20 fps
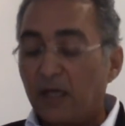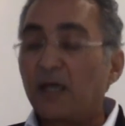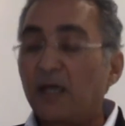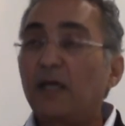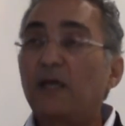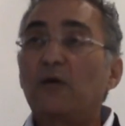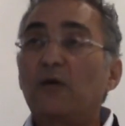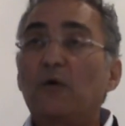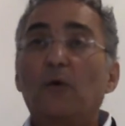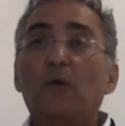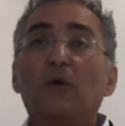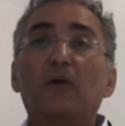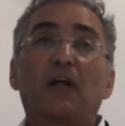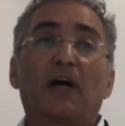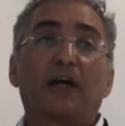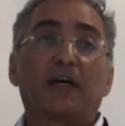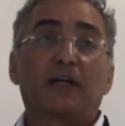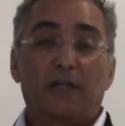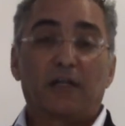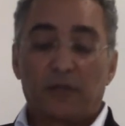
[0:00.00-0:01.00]
In all
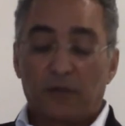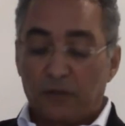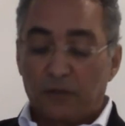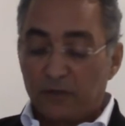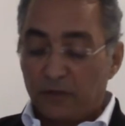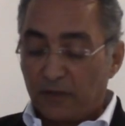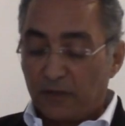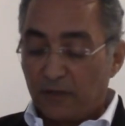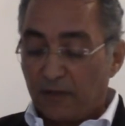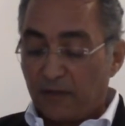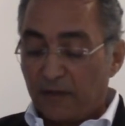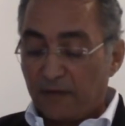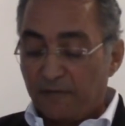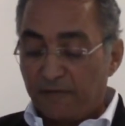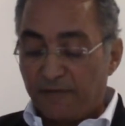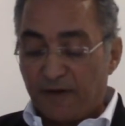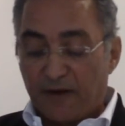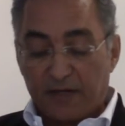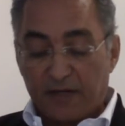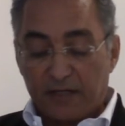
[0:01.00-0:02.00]
likelihood,
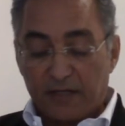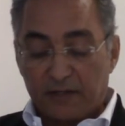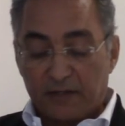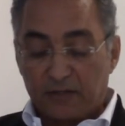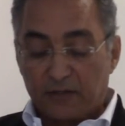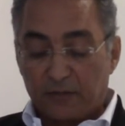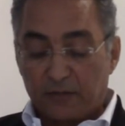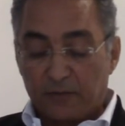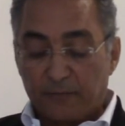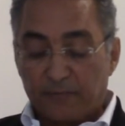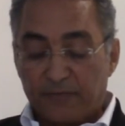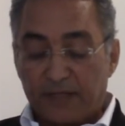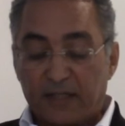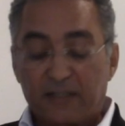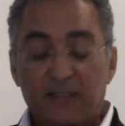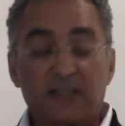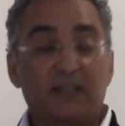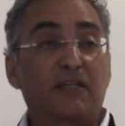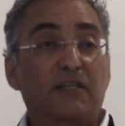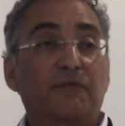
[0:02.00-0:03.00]
very little
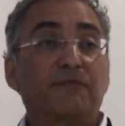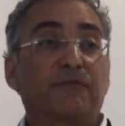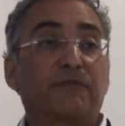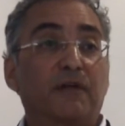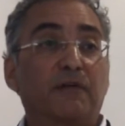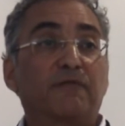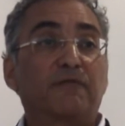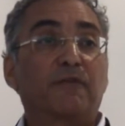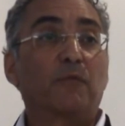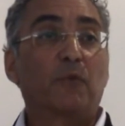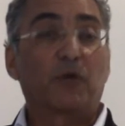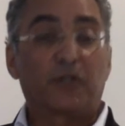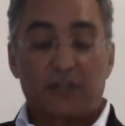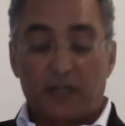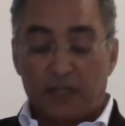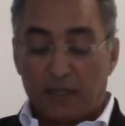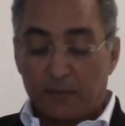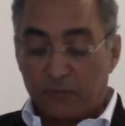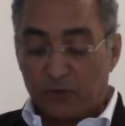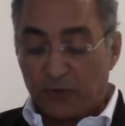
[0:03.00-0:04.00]
that is different from what
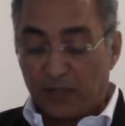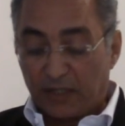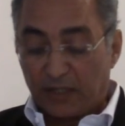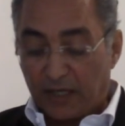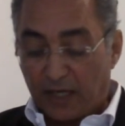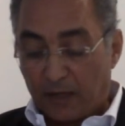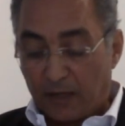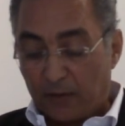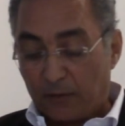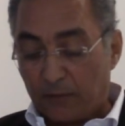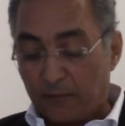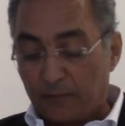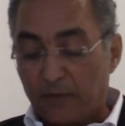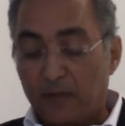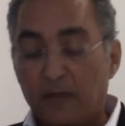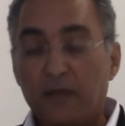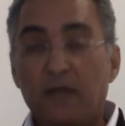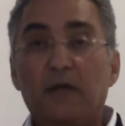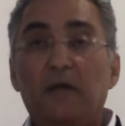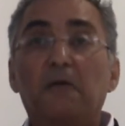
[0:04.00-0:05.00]
I am doing now,
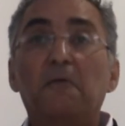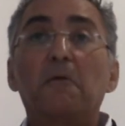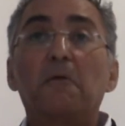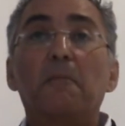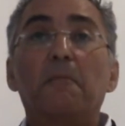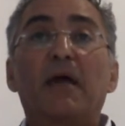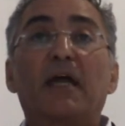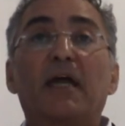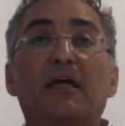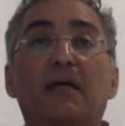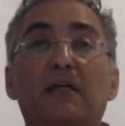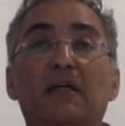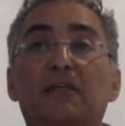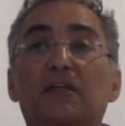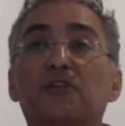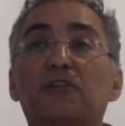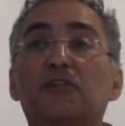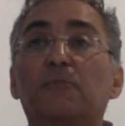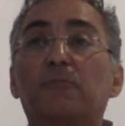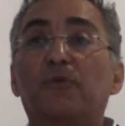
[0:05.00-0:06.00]
making
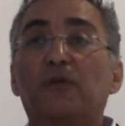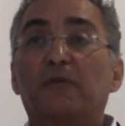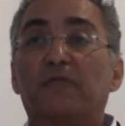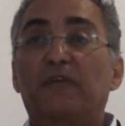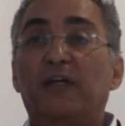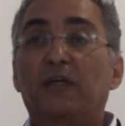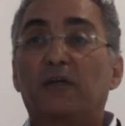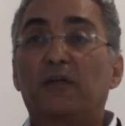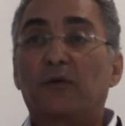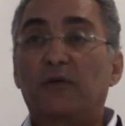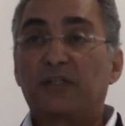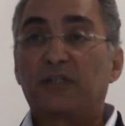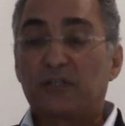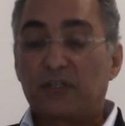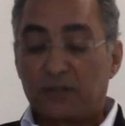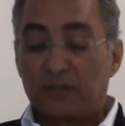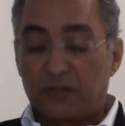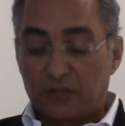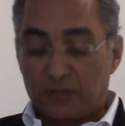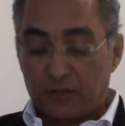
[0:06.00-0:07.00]
disapproving
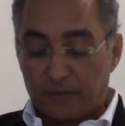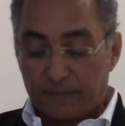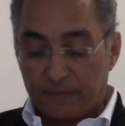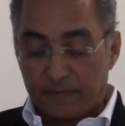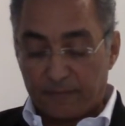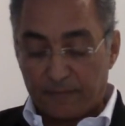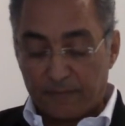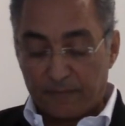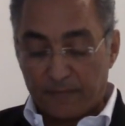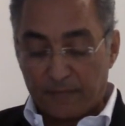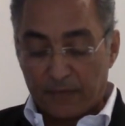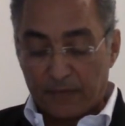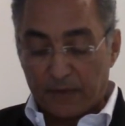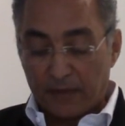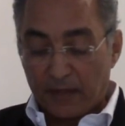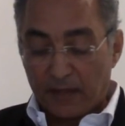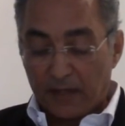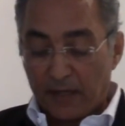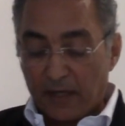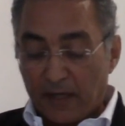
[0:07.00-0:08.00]
noises.
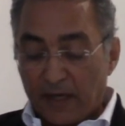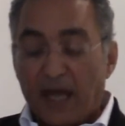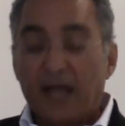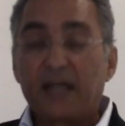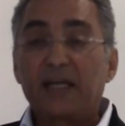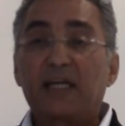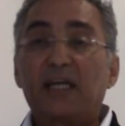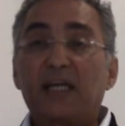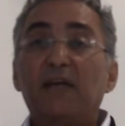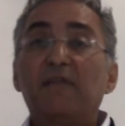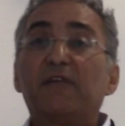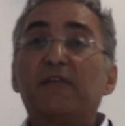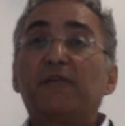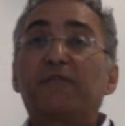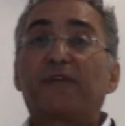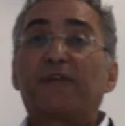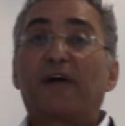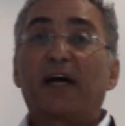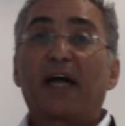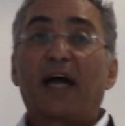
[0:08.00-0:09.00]
And even
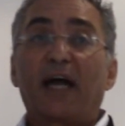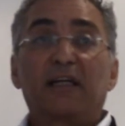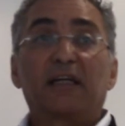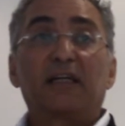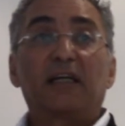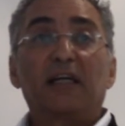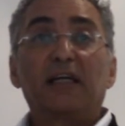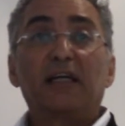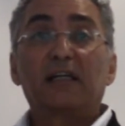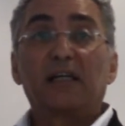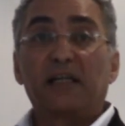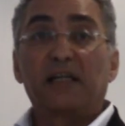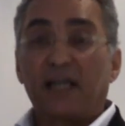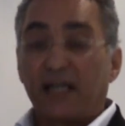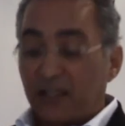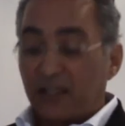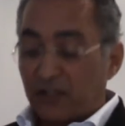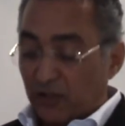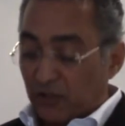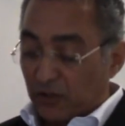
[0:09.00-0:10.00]
if I had an
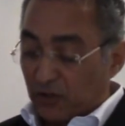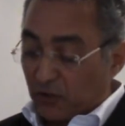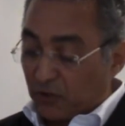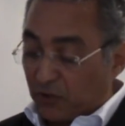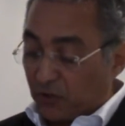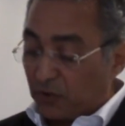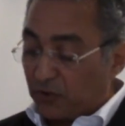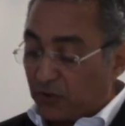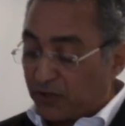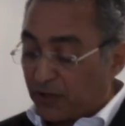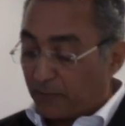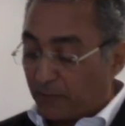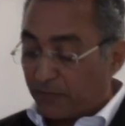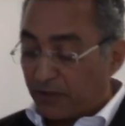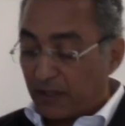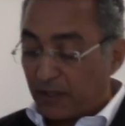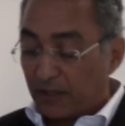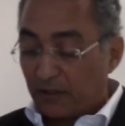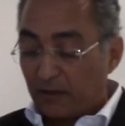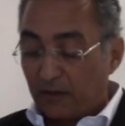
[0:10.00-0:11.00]
inclination to do
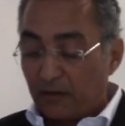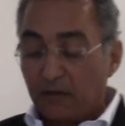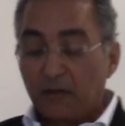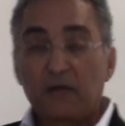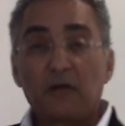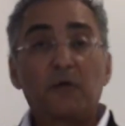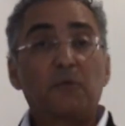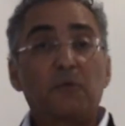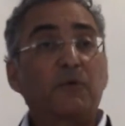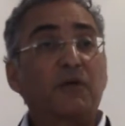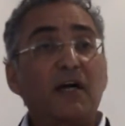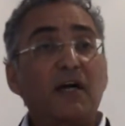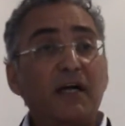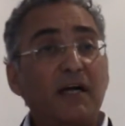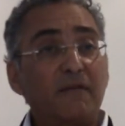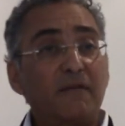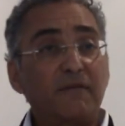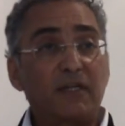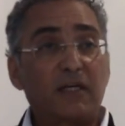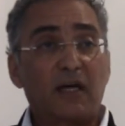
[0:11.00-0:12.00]
something, would I
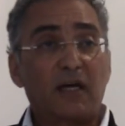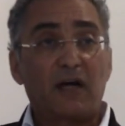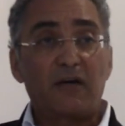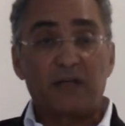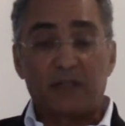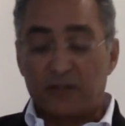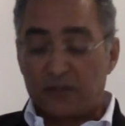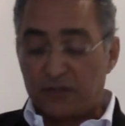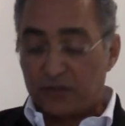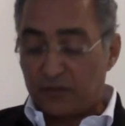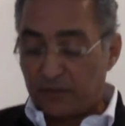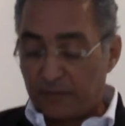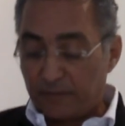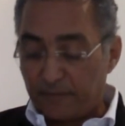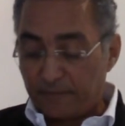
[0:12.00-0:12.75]
have the courage?